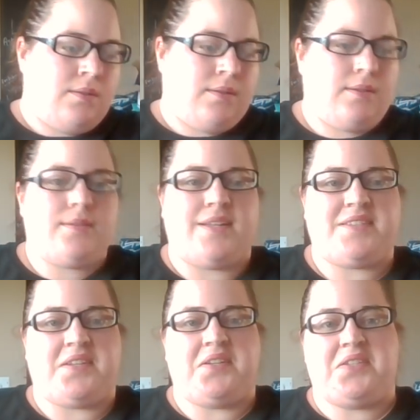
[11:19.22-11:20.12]
Because that's
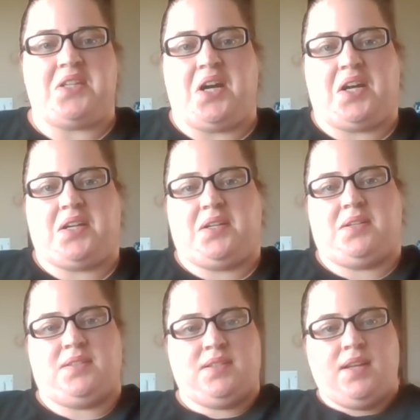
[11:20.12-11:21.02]
gonna suck.
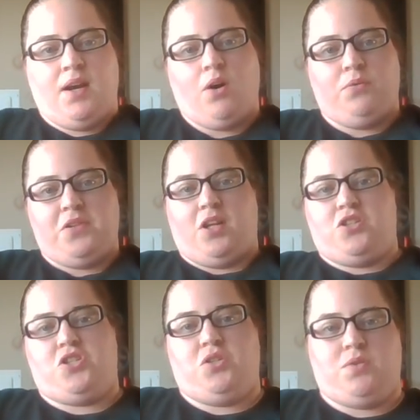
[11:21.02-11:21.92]
Hopefully I'll
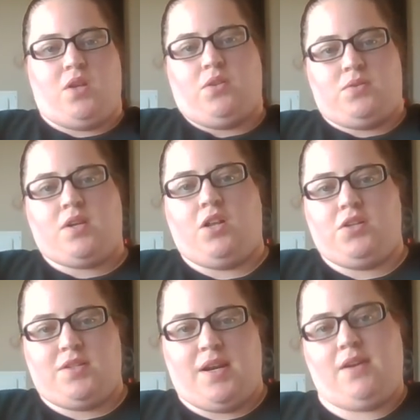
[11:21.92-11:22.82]
just use all those
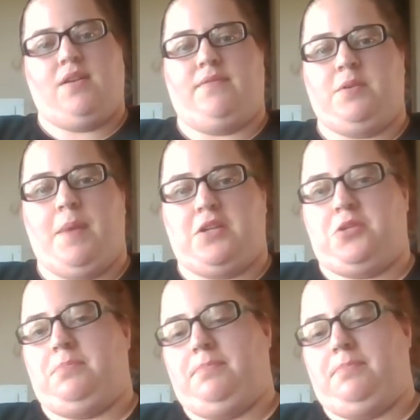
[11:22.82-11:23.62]
colors and I don't have to match.